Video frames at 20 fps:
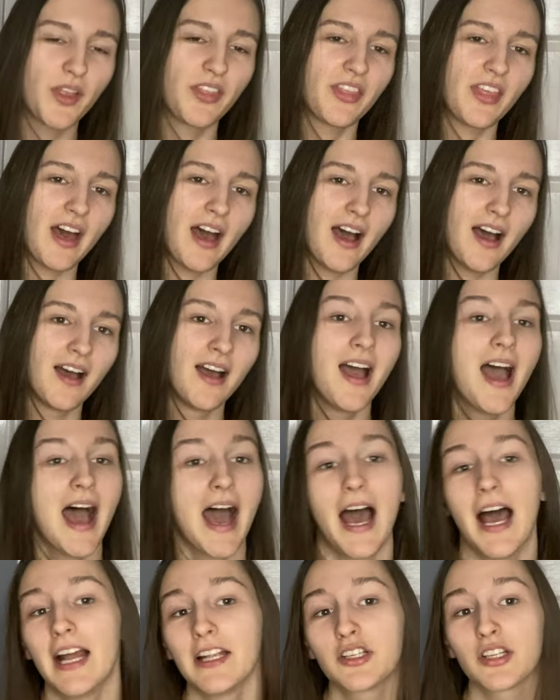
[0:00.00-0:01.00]
That
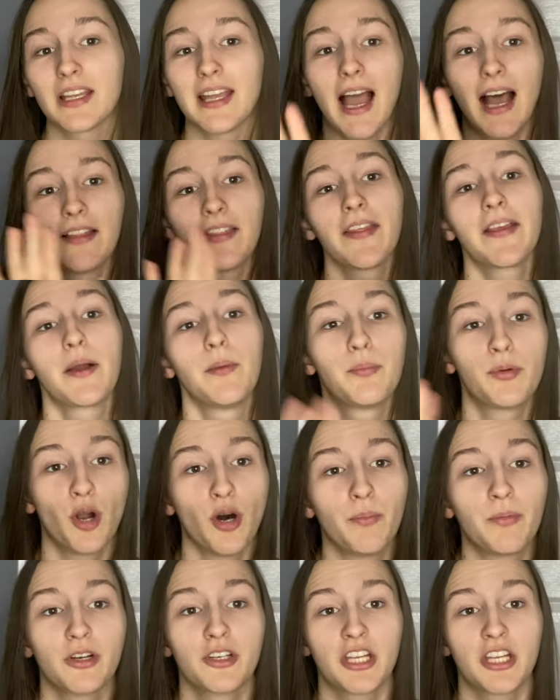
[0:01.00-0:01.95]
I actually had like a proper